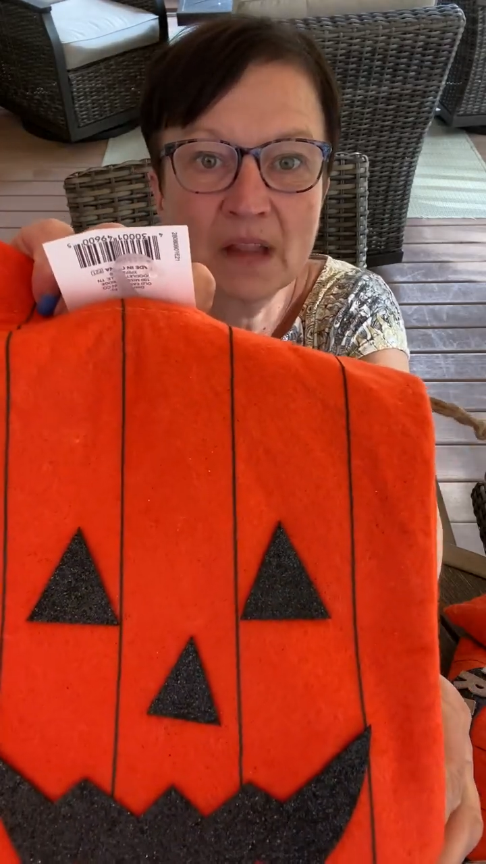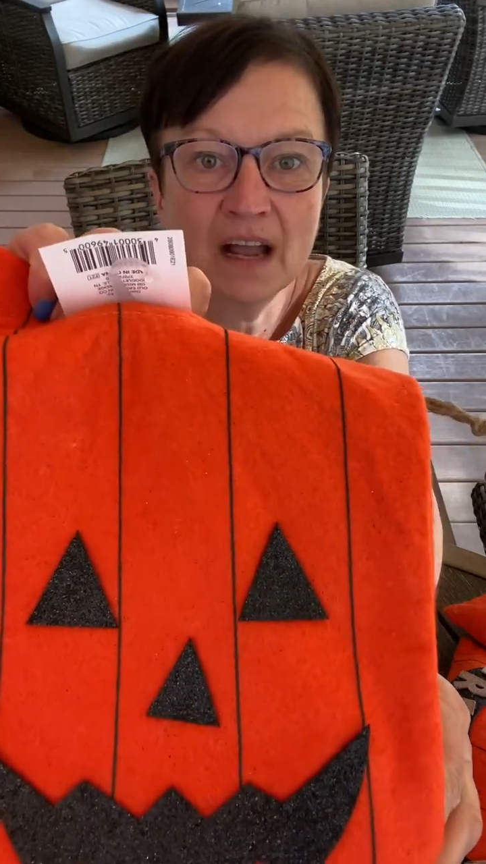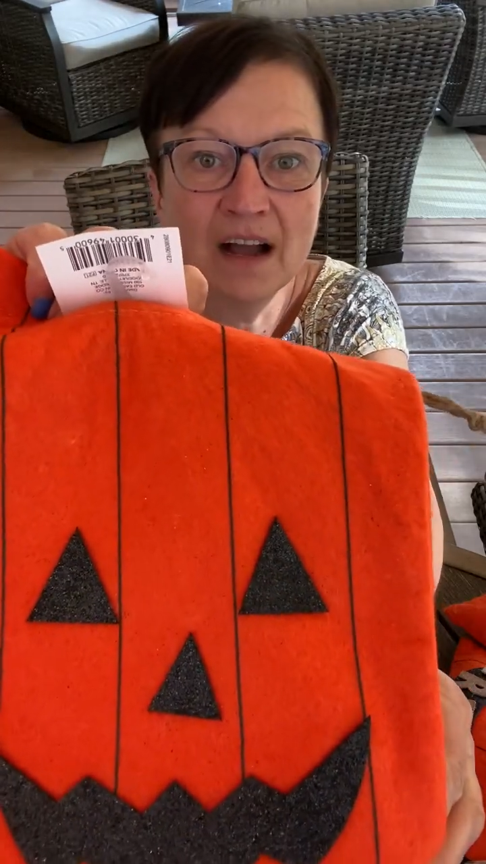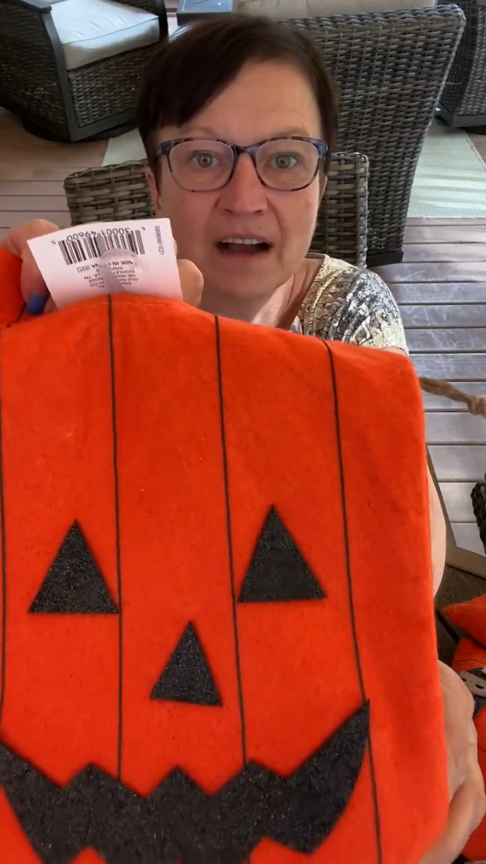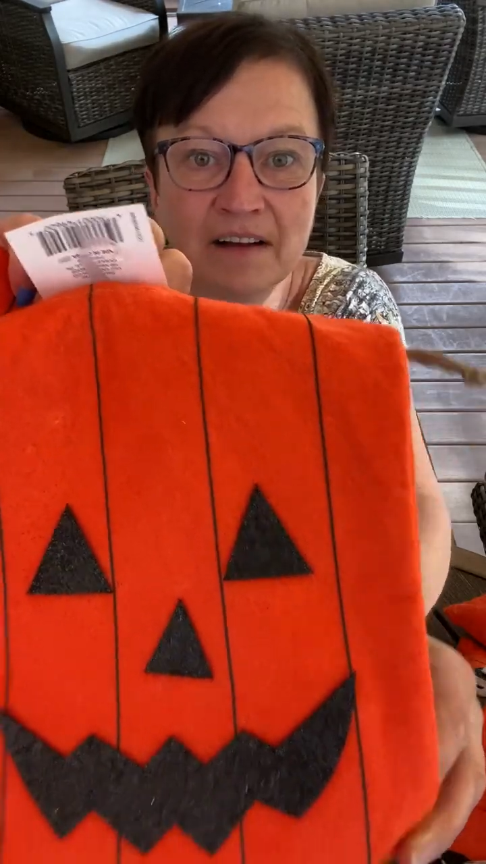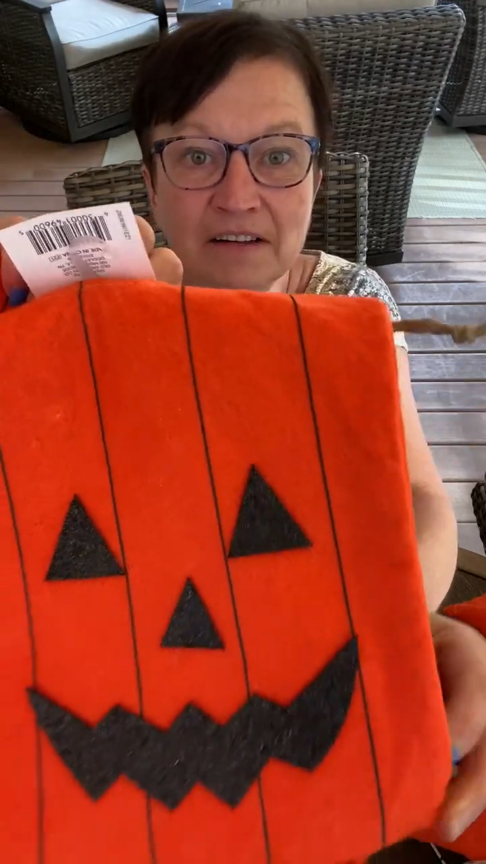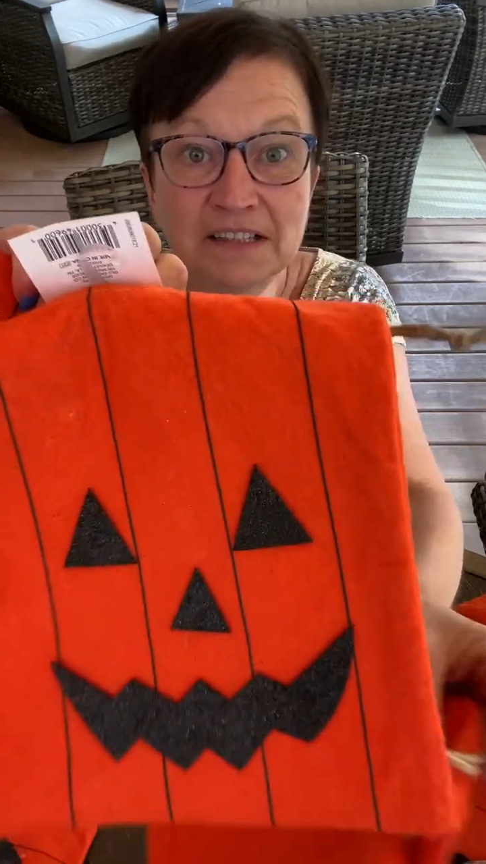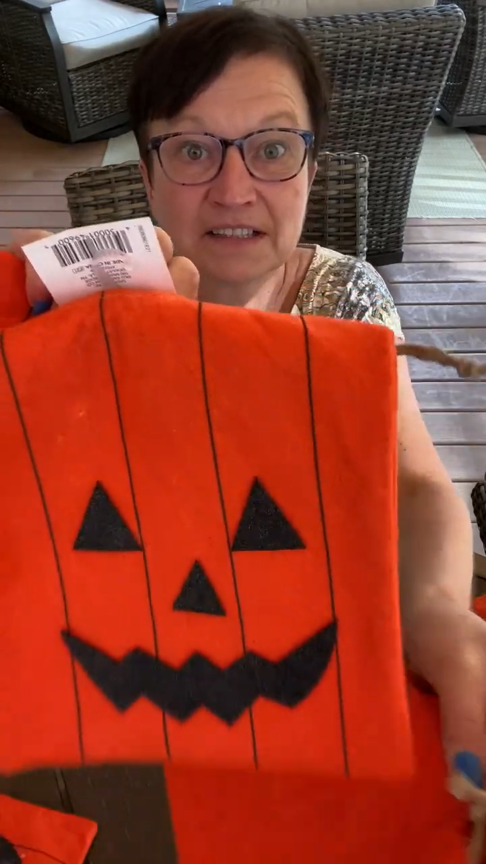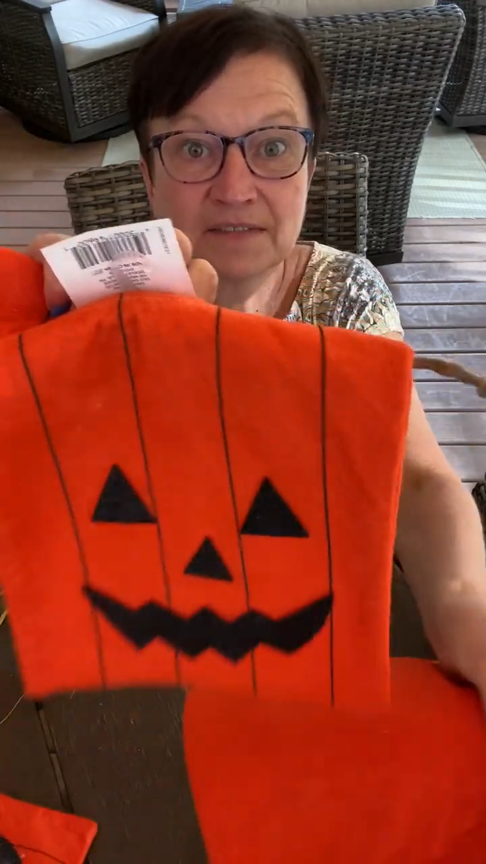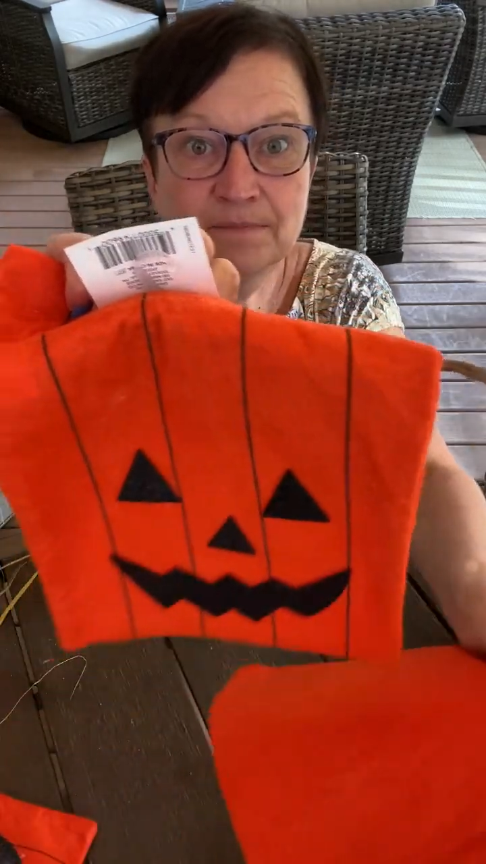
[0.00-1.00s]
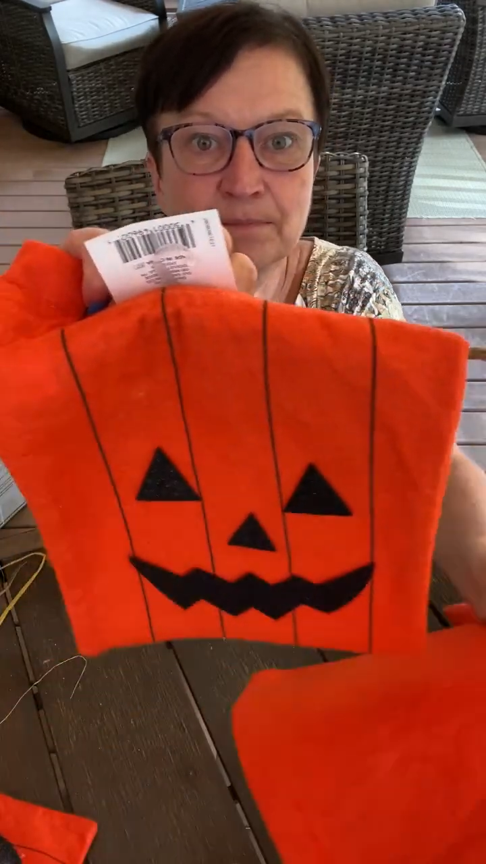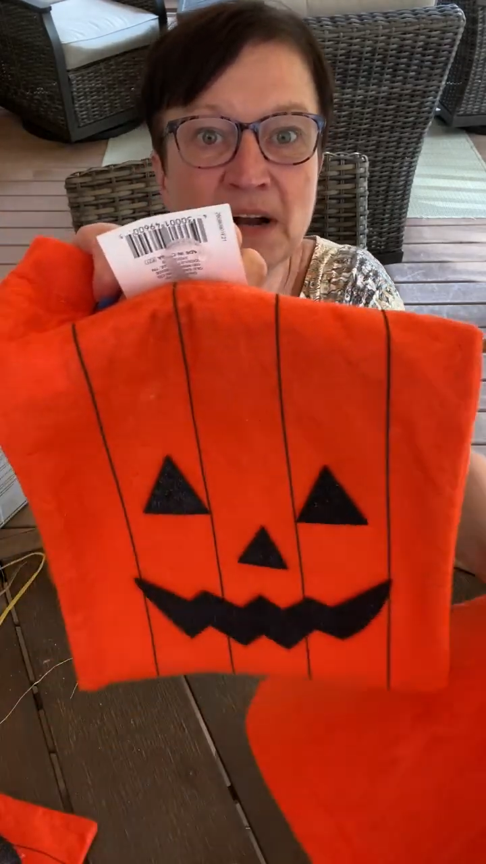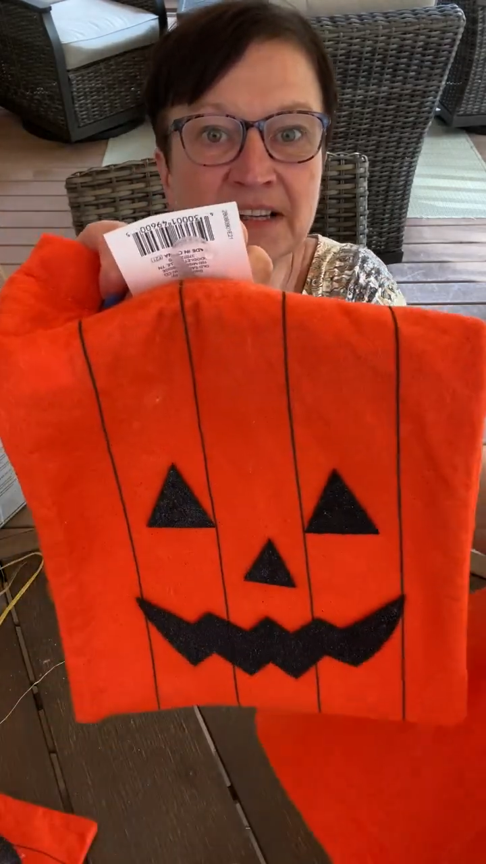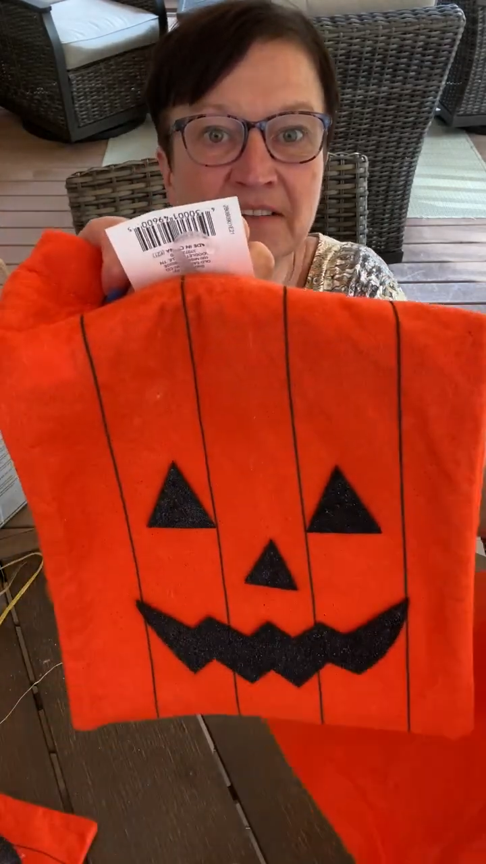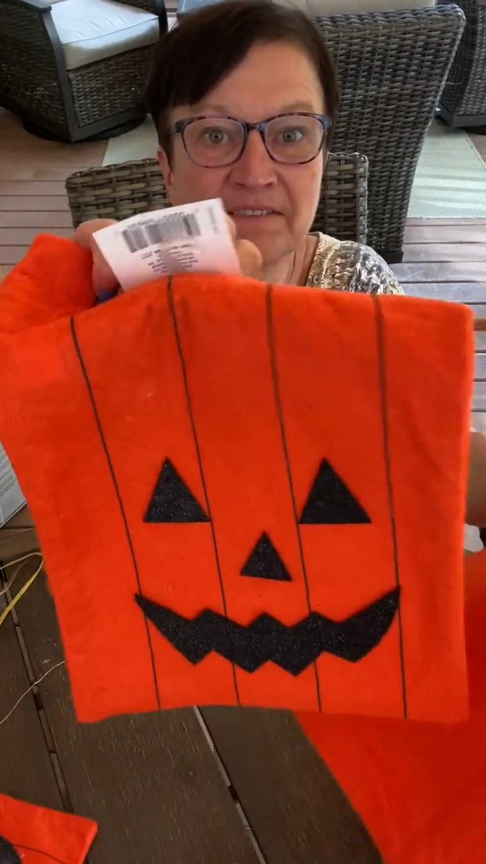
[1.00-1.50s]

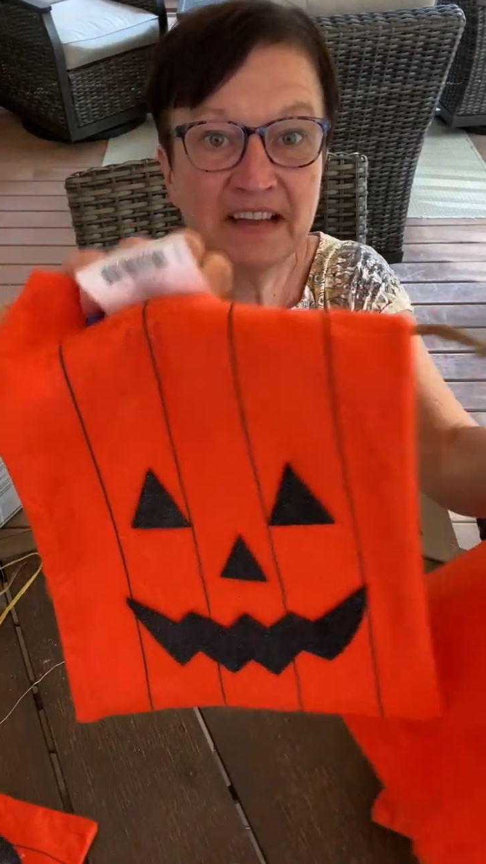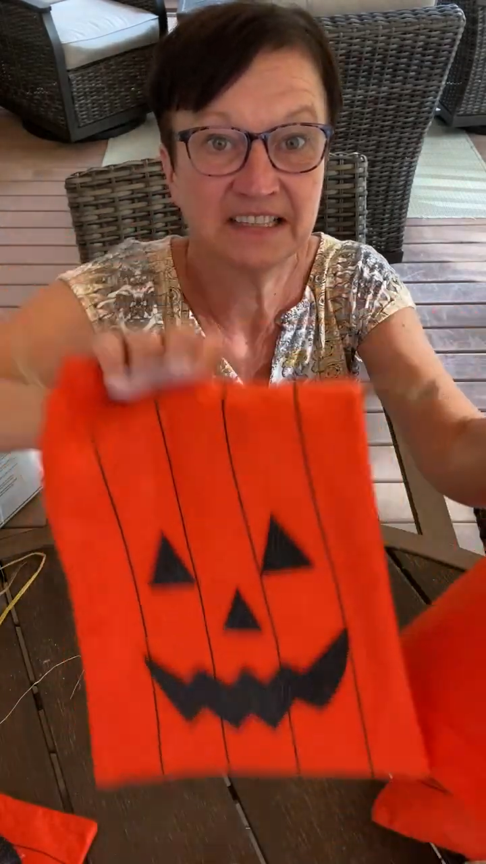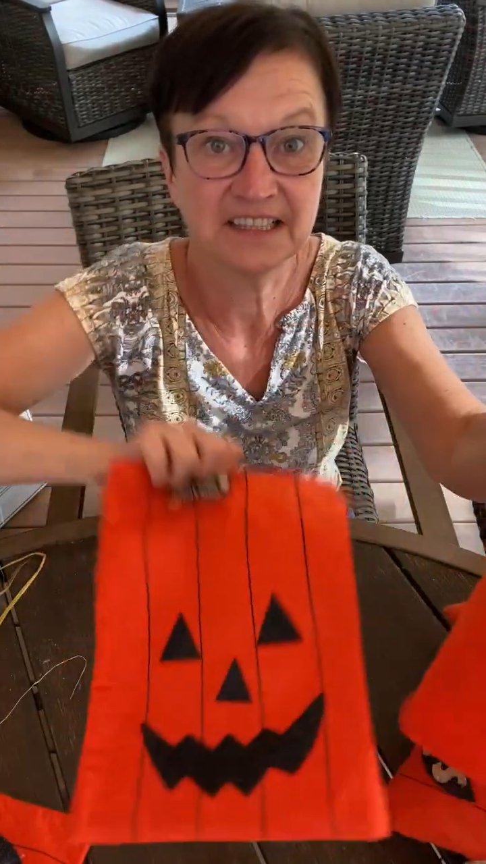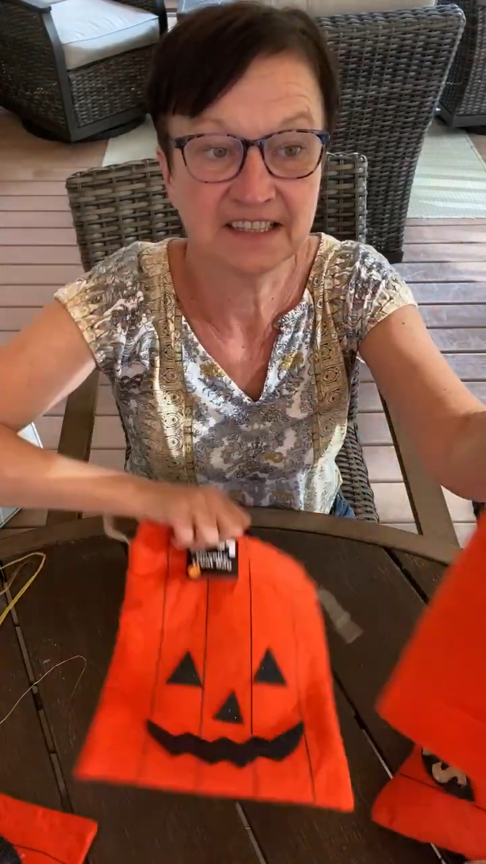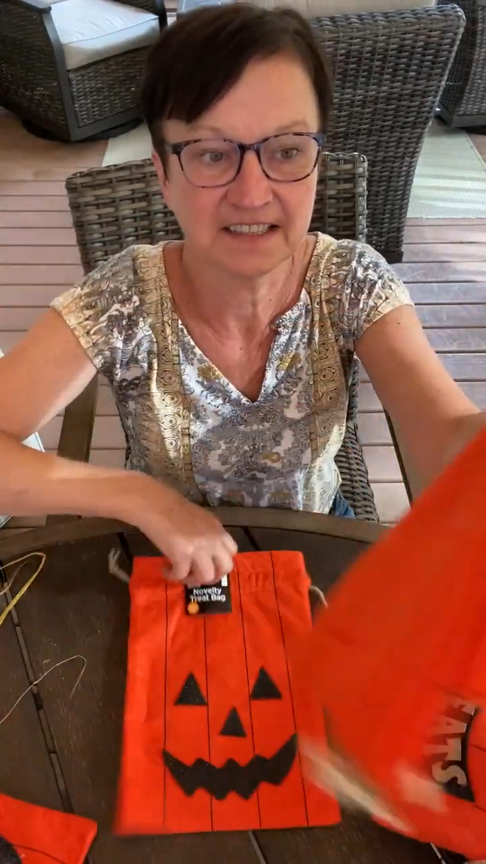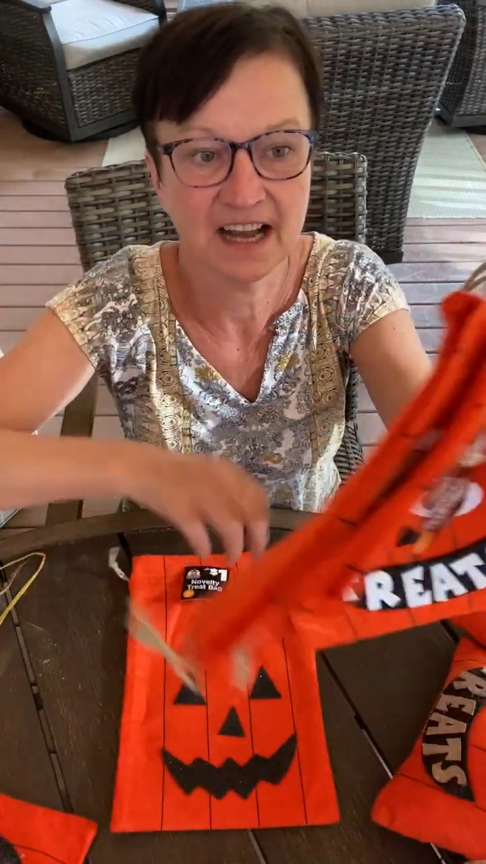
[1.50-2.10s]
pumpkin faces